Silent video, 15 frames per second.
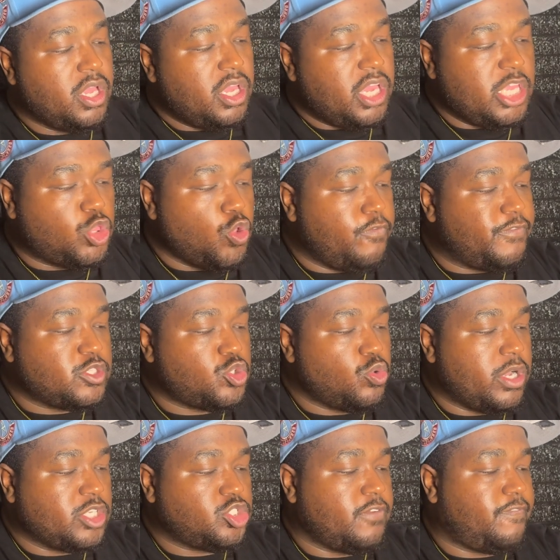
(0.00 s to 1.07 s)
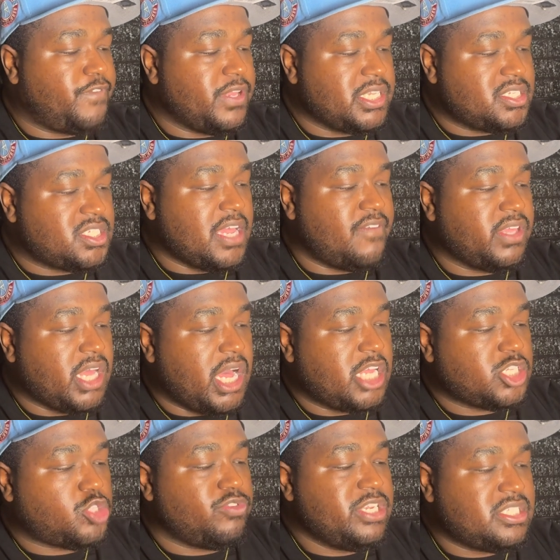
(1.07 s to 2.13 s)
He threw for 257 yards,
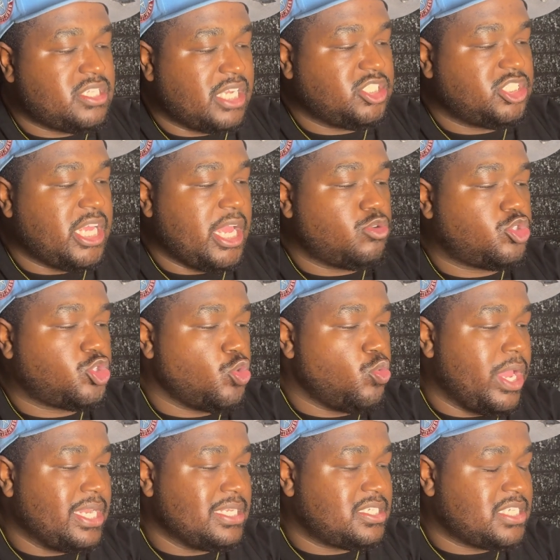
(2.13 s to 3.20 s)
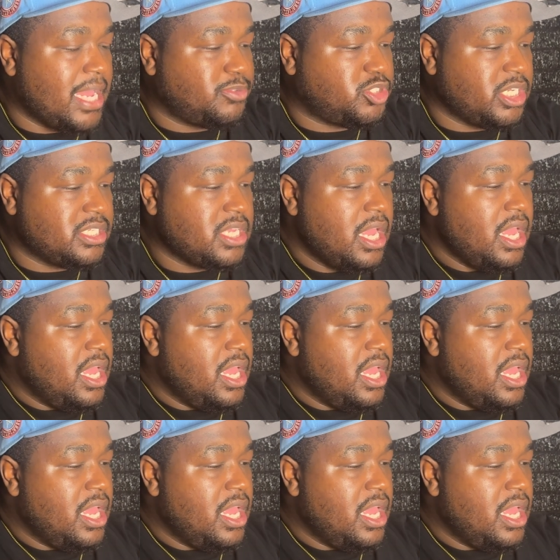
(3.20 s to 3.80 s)
3 touchdowns, 2 interceptions.